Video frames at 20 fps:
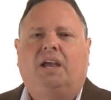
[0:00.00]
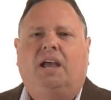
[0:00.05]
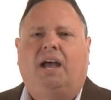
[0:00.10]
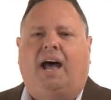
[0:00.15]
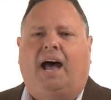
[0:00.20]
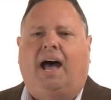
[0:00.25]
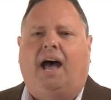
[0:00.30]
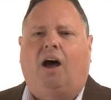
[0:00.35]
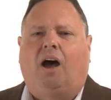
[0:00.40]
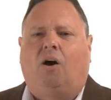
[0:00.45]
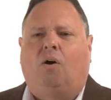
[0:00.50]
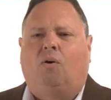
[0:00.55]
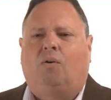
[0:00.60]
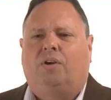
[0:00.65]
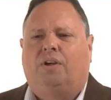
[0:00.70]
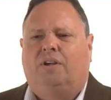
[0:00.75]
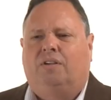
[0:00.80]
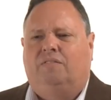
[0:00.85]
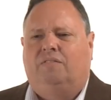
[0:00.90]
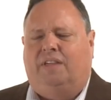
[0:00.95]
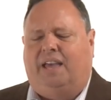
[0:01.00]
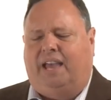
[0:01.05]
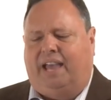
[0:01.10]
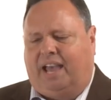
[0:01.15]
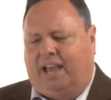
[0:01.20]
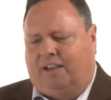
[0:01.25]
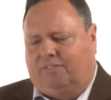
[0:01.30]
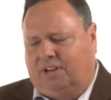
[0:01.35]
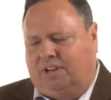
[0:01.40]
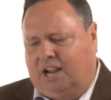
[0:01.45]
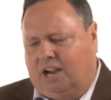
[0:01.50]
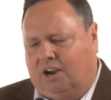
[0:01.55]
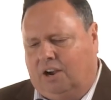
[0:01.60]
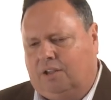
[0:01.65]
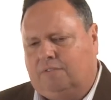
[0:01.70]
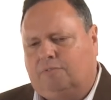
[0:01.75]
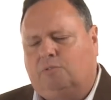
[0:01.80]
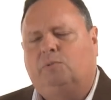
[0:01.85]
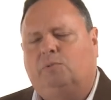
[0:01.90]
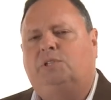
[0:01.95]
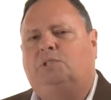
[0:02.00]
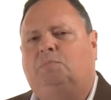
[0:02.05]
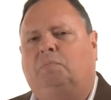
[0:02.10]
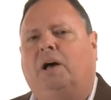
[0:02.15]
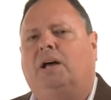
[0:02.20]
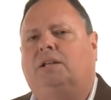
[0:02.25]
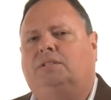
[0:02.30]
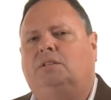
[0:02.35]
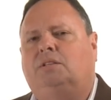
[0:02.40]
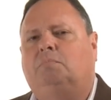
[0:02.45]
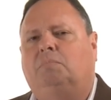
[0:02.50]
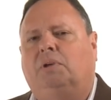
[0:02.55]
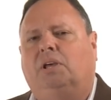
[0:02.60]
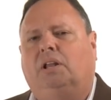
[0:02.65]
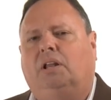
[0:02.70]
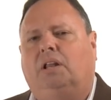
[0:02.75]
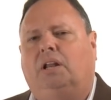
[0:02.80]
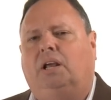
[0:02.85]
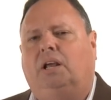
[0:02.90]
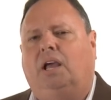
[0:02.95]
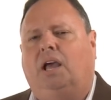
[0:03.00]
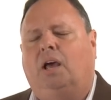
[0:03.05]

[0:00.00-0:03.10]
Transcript: how they have an area of responsibility